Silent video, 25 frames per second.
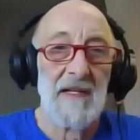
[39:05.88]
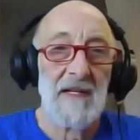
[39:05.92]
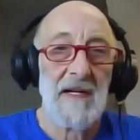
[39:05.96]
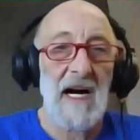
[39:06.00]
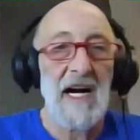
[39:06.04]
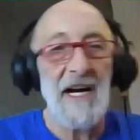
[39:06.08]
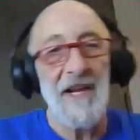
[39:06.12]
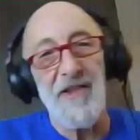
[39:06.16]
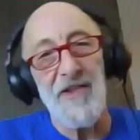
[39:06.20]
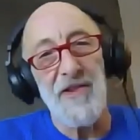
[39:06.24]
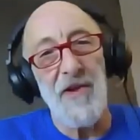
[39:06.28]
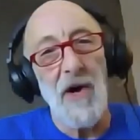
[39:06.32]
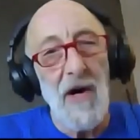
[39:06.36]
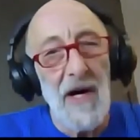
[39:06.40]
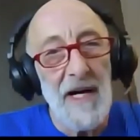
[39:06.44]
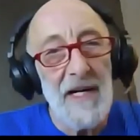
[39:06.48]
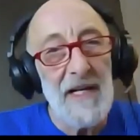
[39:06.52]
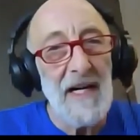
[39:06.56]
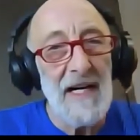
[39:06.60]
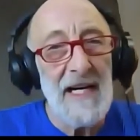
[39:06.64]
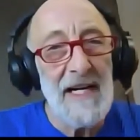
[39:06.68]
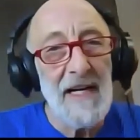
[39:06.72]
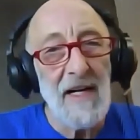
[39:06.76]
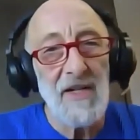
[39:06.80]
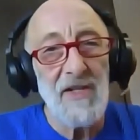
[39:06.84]
I thought
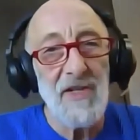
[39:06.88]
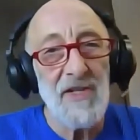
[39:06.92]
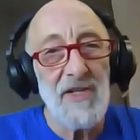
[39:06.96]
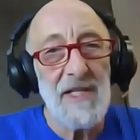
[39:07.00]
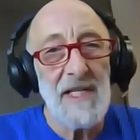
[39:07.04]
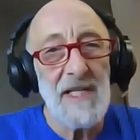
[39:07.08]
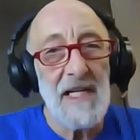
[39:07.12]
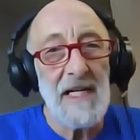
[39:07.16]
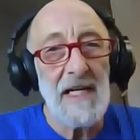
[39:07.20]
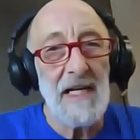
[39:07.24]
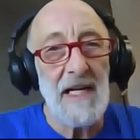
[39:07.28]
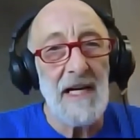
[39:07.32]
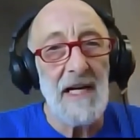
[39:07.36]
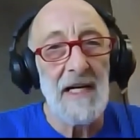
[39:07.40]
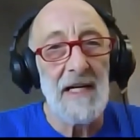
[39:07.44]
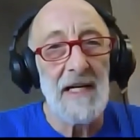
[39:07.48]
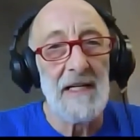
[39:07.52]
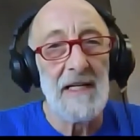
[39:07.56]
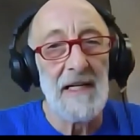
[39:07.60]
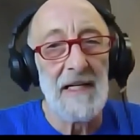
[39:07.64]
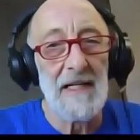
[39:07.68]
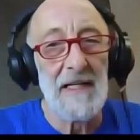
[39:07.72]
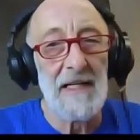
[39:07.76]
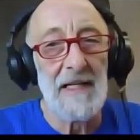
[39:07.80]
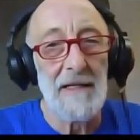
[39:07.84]
I could see,
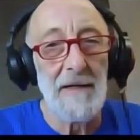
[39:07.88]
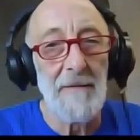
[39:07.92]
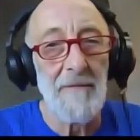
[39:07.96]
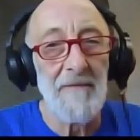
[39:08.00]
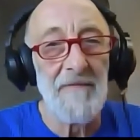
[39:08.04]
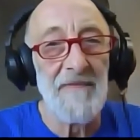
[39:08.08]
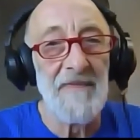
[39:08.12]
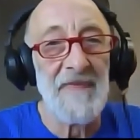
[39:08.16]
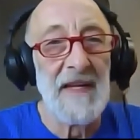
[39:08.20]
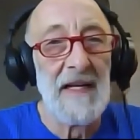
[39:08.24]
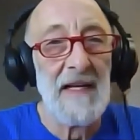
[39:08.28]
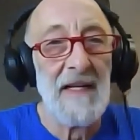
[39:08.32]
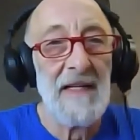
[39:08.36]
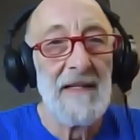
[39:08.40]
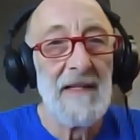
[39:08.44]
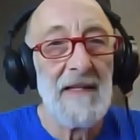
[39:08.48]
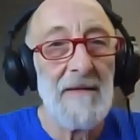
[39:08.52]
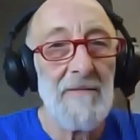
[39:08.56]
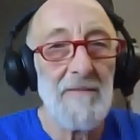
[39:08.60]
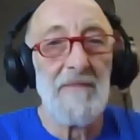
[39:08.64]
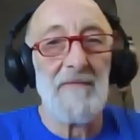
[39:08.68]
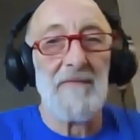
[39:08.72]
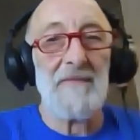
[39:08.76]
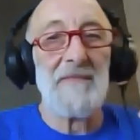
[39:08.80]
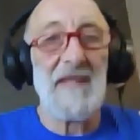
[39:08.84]

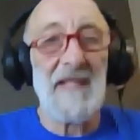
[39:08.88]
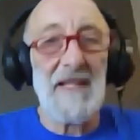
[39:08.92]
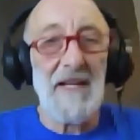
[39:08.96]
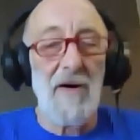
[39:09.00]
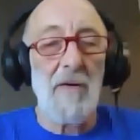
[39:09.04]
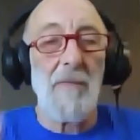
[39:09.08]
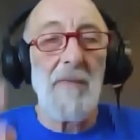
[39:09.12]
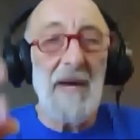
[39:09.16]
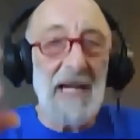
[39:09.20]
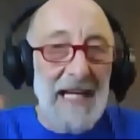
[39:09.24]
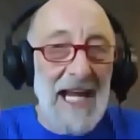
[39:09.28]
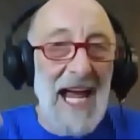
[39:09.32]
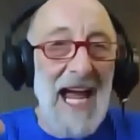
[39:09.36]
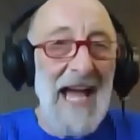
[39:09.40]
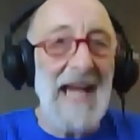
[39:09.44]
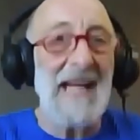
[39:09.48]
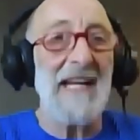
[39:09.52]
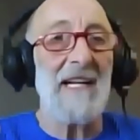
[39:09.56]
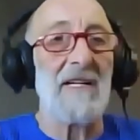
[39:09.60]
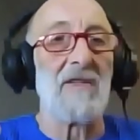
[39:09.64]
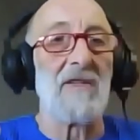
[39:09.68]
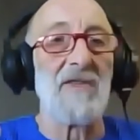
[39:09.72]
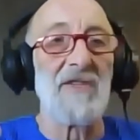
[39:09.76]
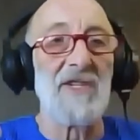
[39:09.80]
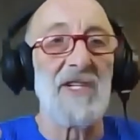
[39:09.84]

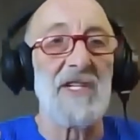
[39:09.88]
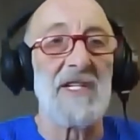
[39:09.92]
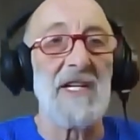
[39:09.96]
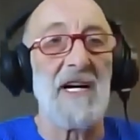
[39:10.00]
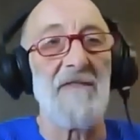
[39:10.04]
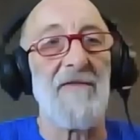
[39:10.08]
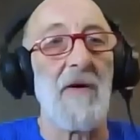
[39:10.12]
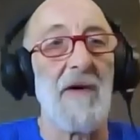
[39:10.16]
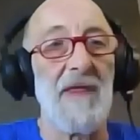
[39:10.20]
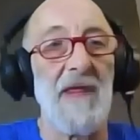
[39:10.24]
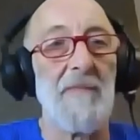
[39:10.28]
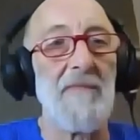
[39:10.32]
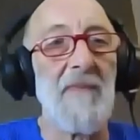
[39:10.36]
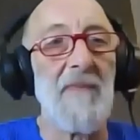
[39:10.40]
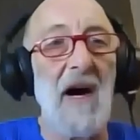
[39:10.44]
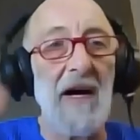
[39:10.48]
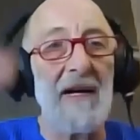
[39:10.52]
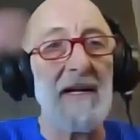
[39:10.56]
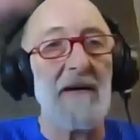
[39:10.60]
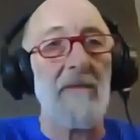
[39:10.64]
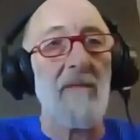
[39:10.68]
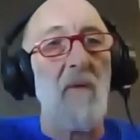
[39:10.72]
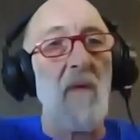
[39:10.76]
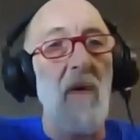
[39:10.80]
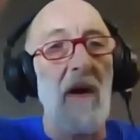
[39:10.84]
mechanical stuff on the
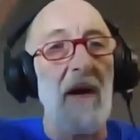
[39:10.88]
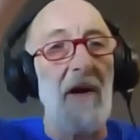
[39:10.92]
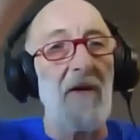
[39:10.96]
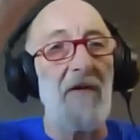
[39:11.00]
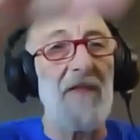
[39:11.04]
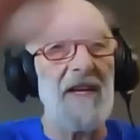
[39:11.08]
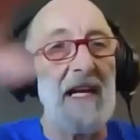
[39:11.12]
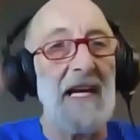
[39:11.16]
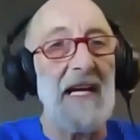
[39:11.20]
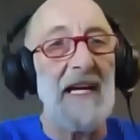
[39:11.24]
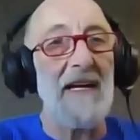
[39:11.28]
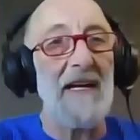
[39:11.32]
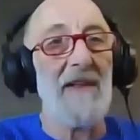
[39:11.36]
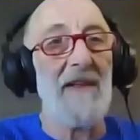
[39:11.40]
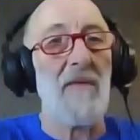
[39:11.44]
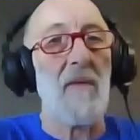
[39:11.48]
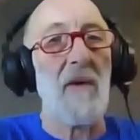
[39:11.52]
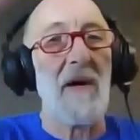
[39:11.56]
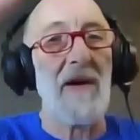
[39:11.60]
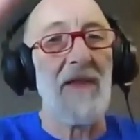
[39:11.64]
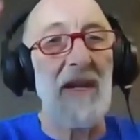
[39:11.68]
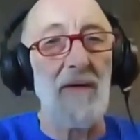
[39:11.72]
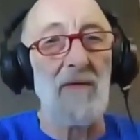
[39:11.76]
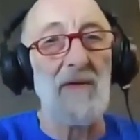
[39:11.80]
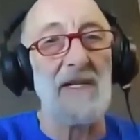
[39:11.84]
bottom where
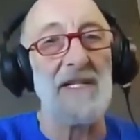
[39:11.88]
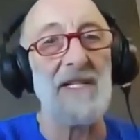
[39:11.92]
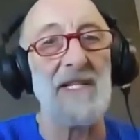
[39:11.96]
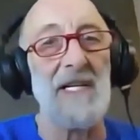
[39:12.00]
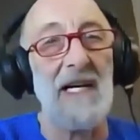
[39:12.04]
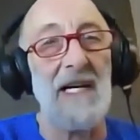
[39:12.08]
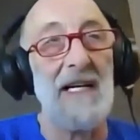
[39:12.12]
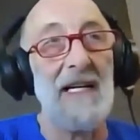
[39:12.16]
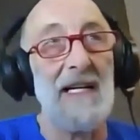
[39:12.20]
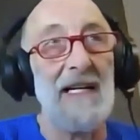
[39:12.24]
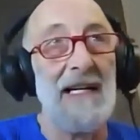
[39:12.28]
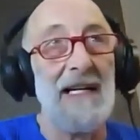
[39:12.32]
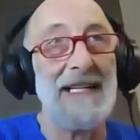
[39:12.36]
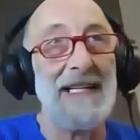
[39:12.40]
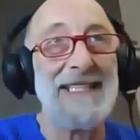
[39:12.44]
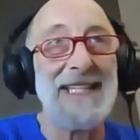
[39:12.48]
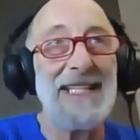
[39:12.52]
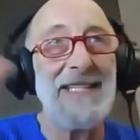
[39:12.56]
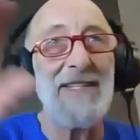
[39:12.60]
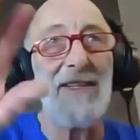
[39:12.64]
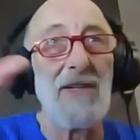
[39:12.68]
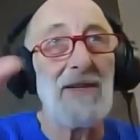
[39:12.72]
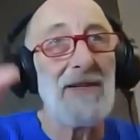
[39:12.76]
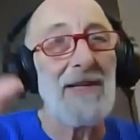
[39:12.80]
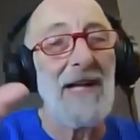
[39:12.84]
there was, it
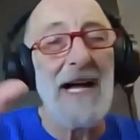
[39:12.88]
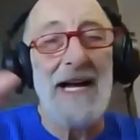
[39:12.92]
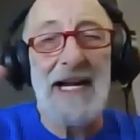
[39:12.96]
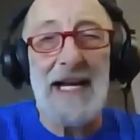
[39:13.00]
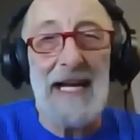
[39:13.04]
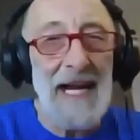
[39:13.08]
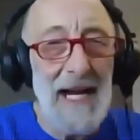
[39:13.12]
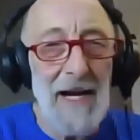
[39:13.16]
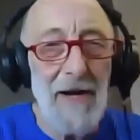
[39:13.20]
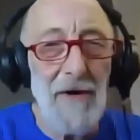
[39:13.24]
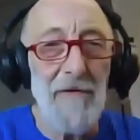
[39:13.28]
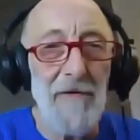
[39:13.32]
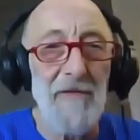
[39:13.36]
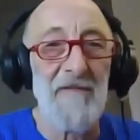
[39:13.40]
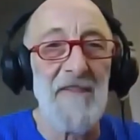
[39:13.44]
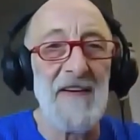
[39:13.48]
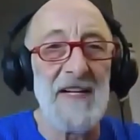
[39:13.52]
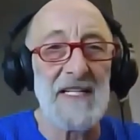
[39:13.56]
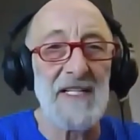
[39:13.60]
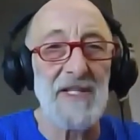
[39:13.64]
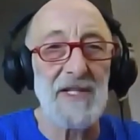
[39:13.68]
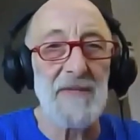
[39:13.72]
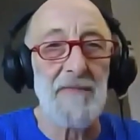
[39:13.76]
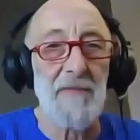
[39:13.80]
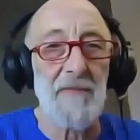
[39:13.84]
didn't look like air
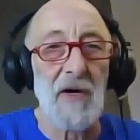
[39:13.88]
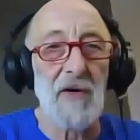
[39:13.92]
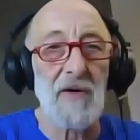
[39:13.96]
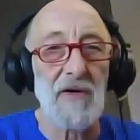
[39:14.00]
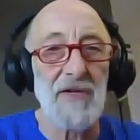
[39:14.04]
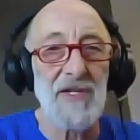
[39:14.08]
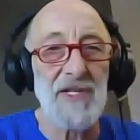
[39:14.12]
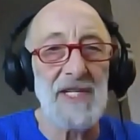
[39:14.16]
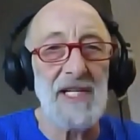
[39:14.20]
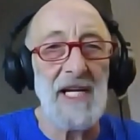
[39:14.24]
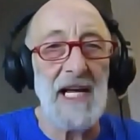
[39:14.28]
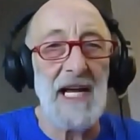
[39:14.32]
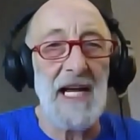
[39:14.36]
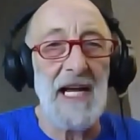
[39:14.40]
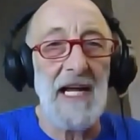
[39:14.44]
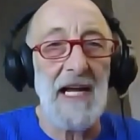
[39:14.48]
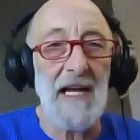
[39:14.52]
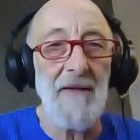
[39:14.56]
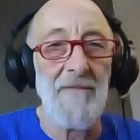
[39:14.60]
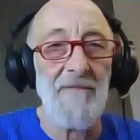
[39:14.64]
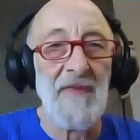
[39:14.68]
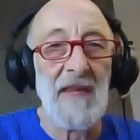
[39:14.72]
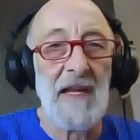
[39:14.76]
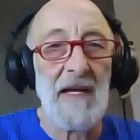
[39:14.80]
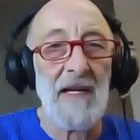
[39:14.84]
vents per
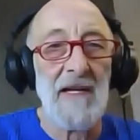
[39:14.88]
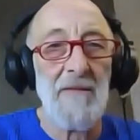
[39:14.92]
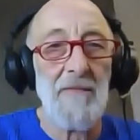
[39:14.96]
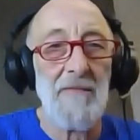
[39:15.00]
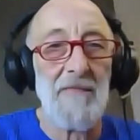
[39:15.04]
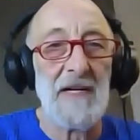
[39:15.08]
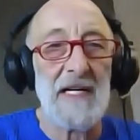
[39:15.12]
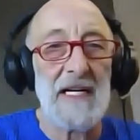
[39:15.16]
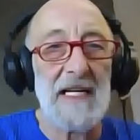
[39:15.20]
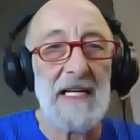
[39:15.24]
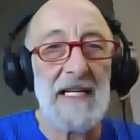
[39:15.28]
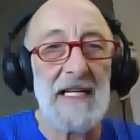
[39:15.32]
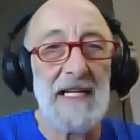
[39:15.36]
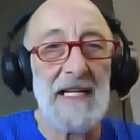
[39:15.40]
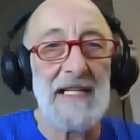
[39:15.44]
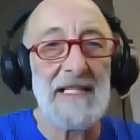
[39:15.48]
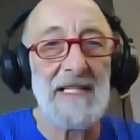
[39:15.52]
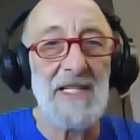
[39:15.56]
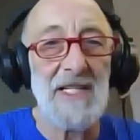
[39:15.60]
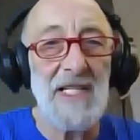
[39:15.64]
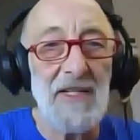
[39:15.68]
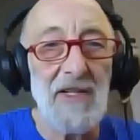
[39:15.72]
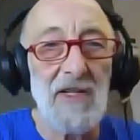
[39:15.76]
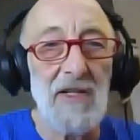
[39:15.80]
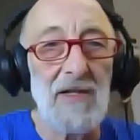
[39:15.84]
se, but it
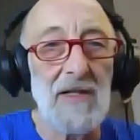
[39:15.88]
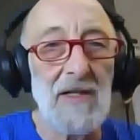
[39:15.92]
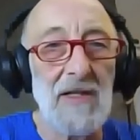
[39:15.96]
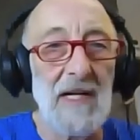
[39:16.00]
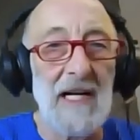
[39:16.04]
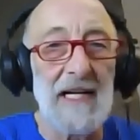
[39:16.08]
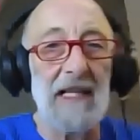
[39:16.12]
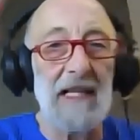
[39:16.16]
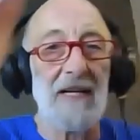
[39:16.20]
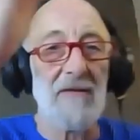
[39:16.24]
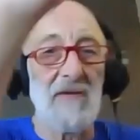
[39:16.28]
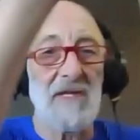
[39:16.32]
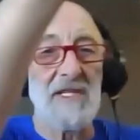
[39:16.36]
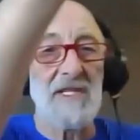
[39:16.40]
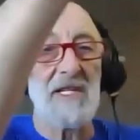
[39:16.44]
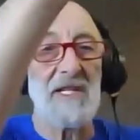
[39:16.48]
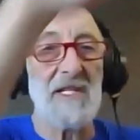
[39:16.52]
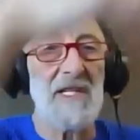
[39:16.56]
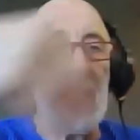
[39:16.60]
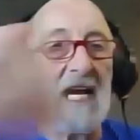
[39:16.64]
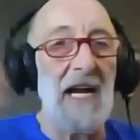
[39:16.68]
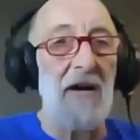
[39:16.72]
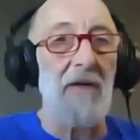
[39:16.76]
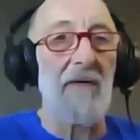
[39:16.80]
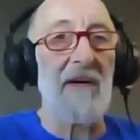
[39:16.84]
did look like there was this
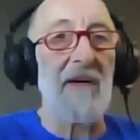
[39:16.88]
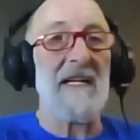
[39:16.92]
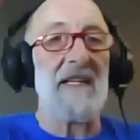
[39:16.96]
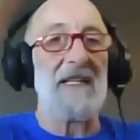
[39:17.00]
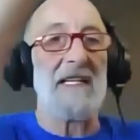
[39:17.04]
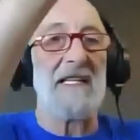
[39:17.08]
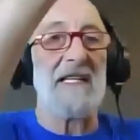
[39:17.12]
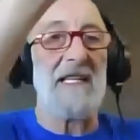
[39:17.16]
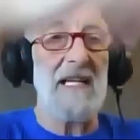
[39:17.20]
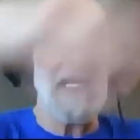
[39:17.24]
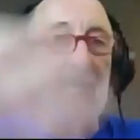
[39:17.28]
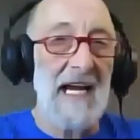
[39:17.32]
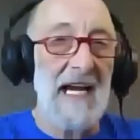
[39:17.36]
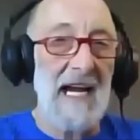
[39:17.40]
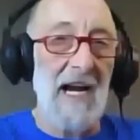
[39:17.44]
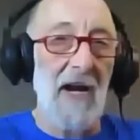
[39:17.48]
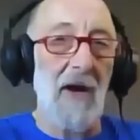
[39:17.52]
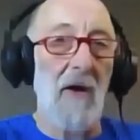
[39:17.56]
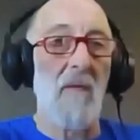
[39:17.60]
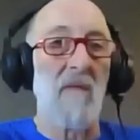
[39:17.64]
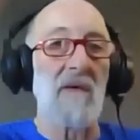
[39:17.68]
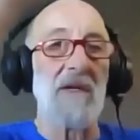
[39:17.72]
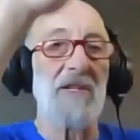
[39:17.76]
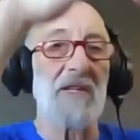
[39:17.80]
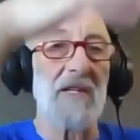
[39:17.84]
area that the
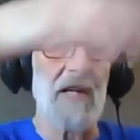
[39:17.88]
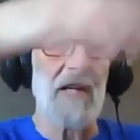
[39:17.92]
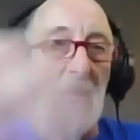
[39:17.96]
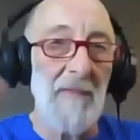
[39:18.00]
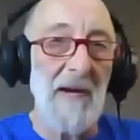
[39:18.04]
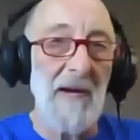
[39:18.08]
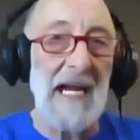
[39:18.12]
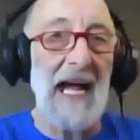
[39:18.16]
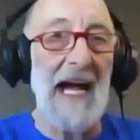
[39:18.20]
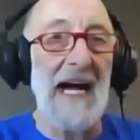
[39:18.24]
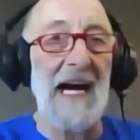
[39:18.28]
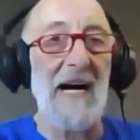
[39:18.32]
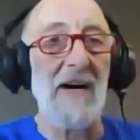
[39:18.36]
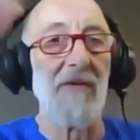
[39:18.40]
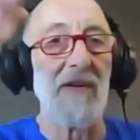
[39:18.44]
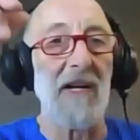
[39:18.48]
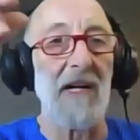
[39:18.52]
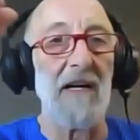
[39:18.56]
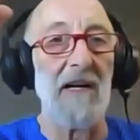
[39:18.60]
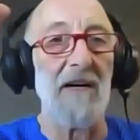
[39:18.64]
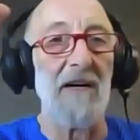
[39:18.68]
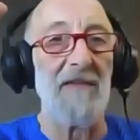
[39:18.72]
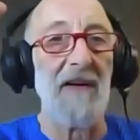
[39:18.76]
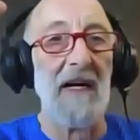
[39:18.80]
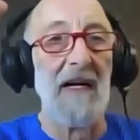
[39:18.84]
air was coming out
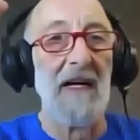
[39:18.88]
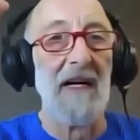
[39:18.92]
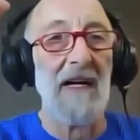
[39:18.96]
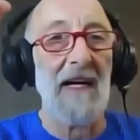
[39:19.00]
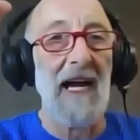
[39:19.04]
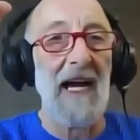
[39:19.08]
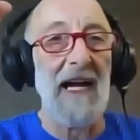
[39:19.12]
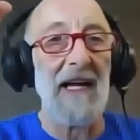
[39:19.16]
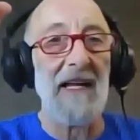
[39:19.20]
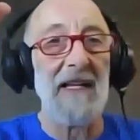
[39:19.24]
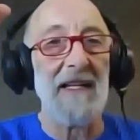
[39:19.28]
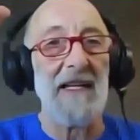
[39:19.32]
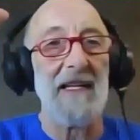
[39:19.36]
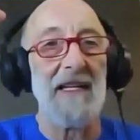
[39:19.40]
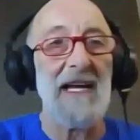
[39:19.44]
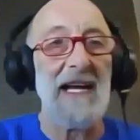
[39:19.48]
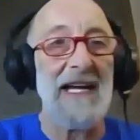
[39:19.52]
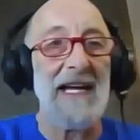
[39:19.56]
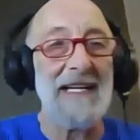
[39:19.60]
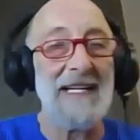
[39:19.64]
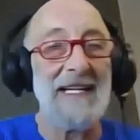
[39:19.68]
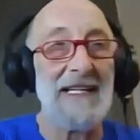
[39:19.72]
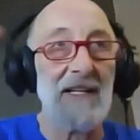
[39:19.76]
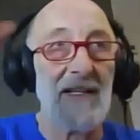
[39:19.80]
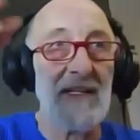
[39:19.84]
of, and
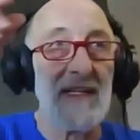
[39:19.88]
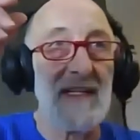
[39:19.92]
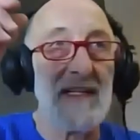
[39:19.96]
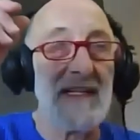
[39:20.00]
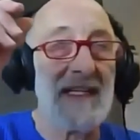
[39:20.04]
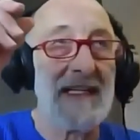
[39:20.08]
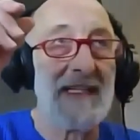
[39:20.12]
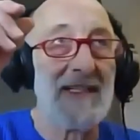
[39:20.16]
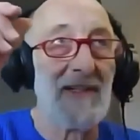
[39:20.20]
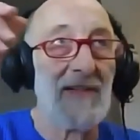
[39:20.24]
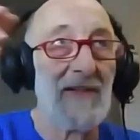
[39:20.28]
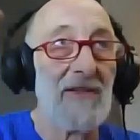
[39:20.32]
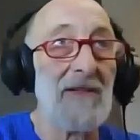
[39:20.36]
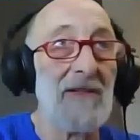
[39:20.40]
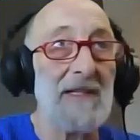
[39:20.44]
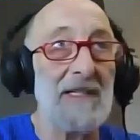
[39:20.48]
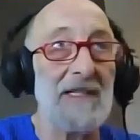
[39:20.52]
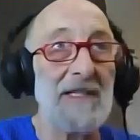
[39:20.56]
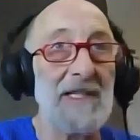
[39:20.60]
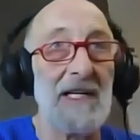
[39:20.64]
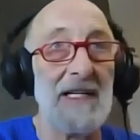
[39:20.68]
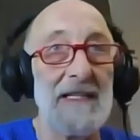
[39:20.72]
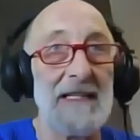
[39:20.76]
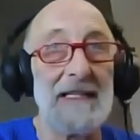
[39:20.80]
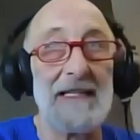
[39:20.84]
it
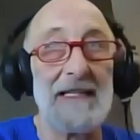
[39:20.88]
looked,